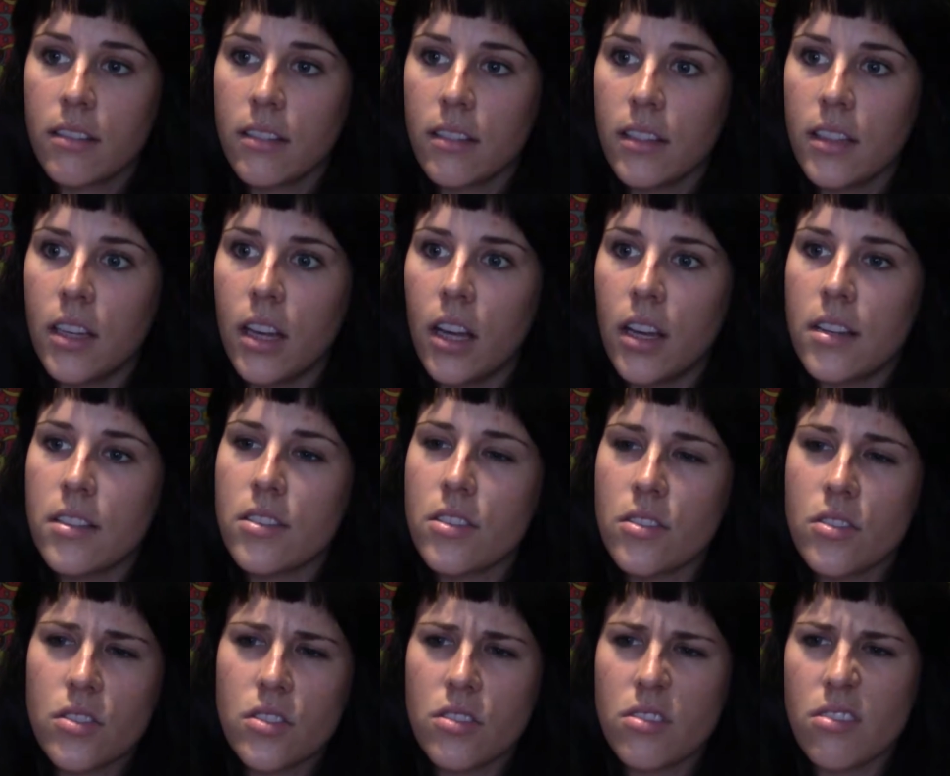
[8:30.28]
you know,
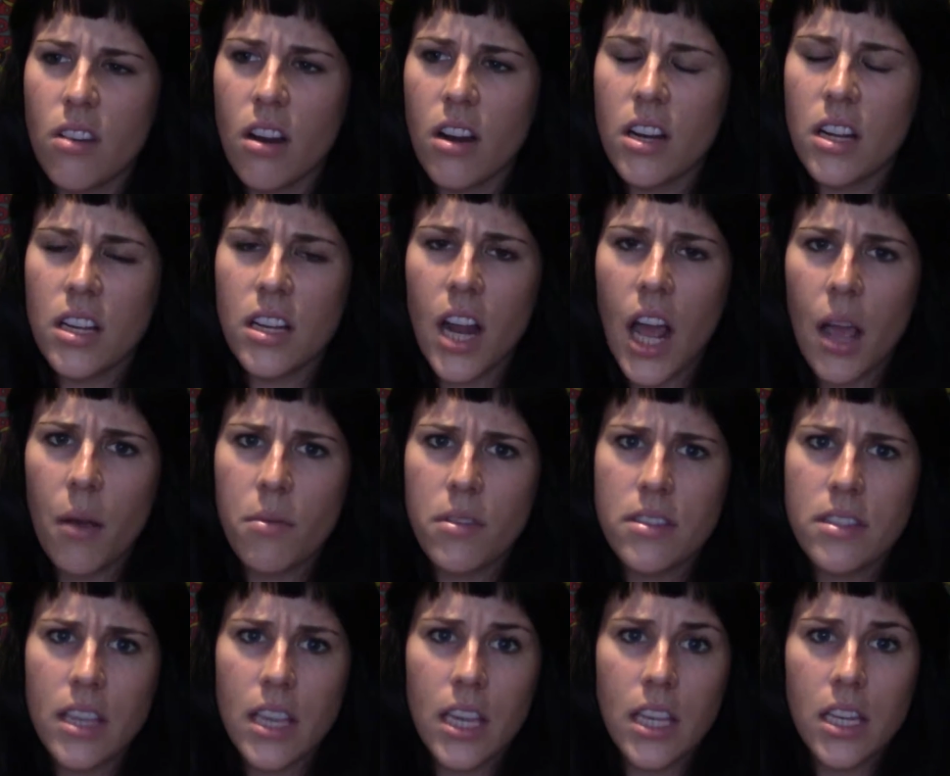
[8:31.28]
I
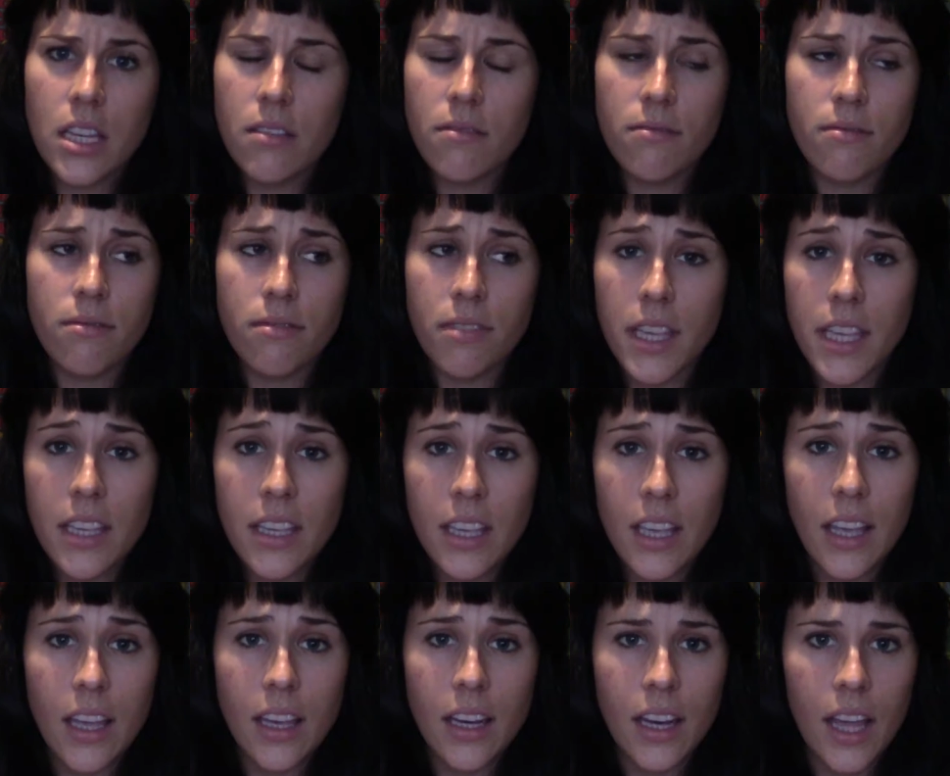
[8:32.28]
was eating
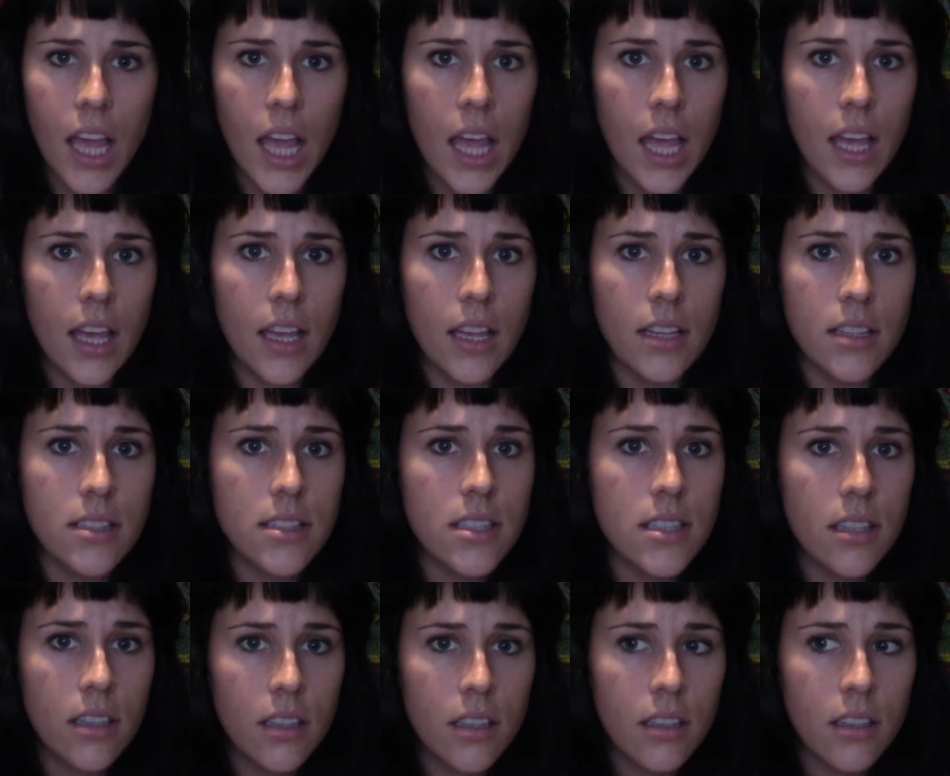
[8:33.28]
vegan, and
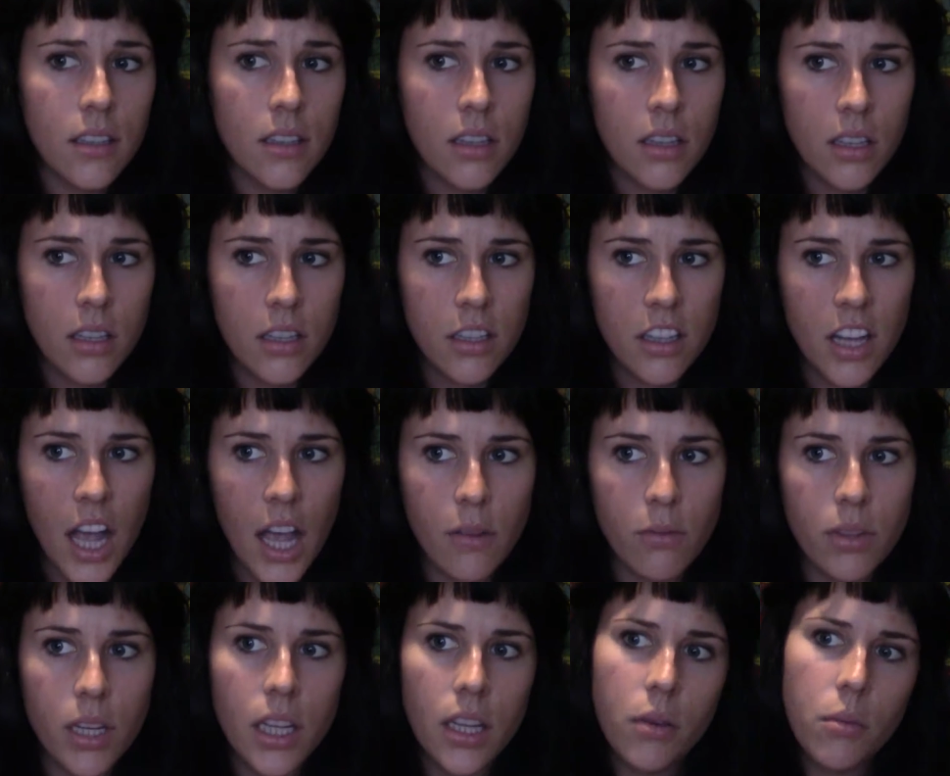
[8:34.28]
I
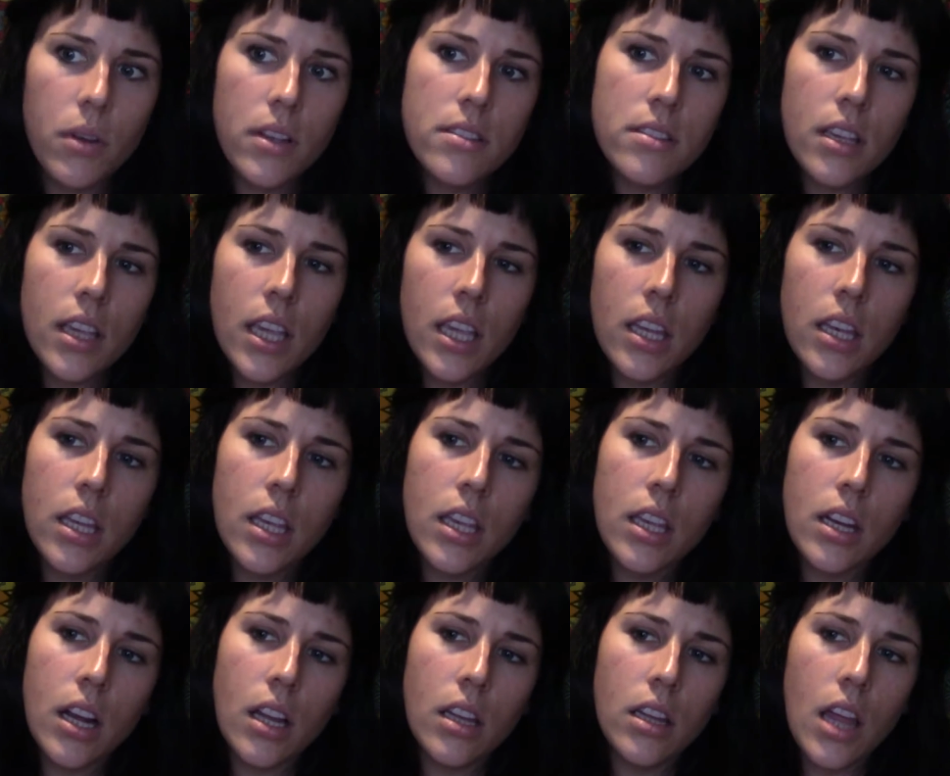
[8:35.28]
really wasn't
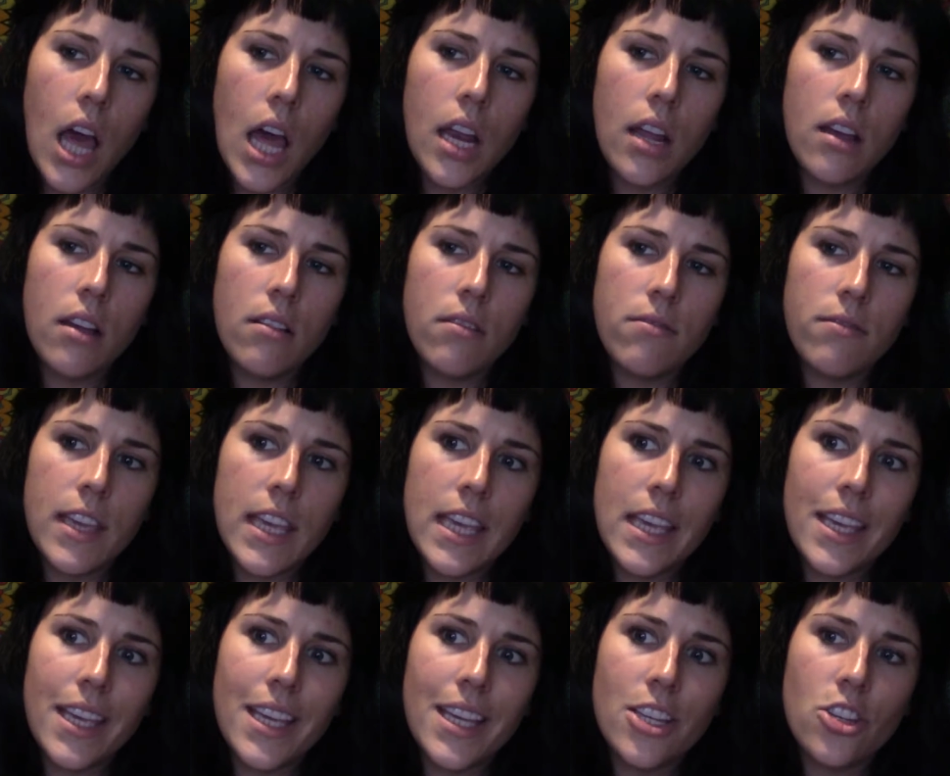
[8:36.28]
eating a lot of
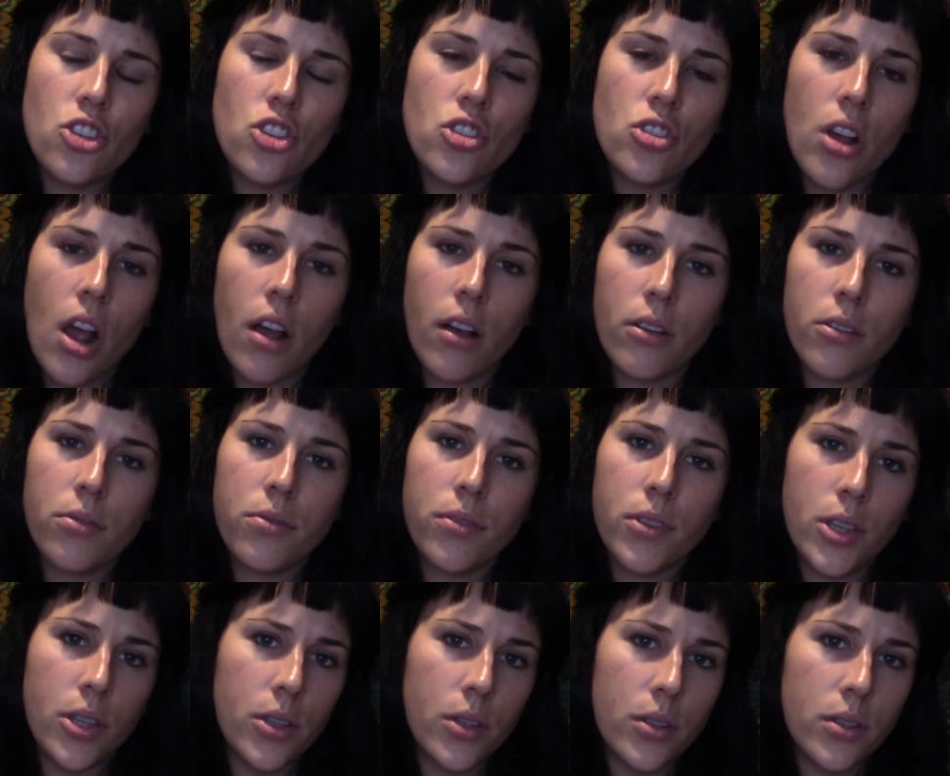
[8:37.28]
vegan junk
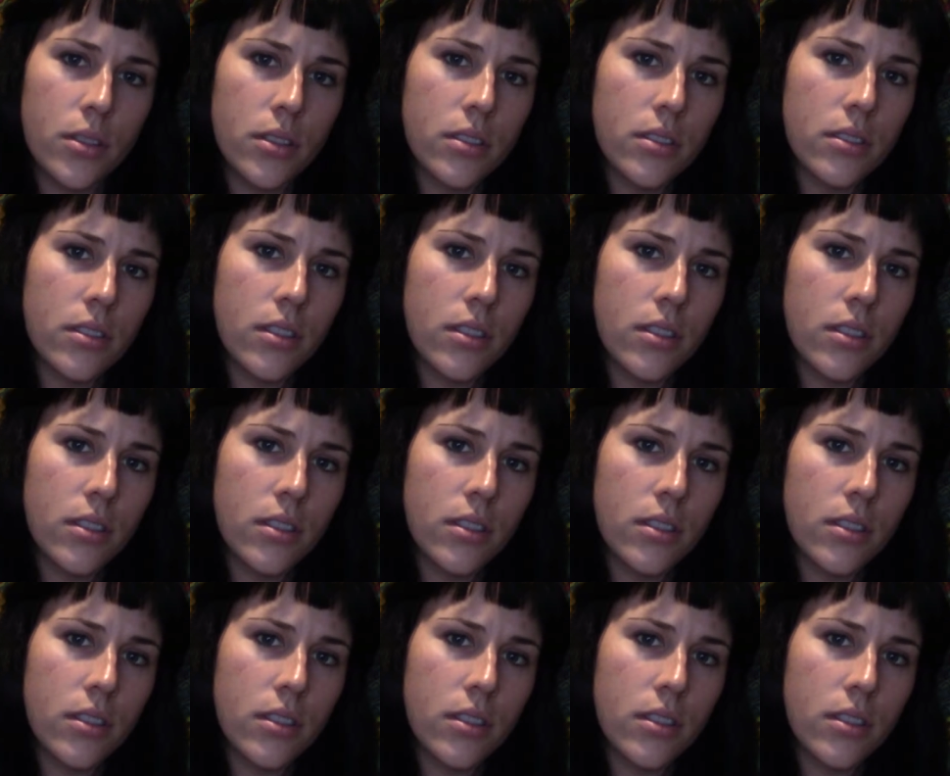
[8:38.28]
food.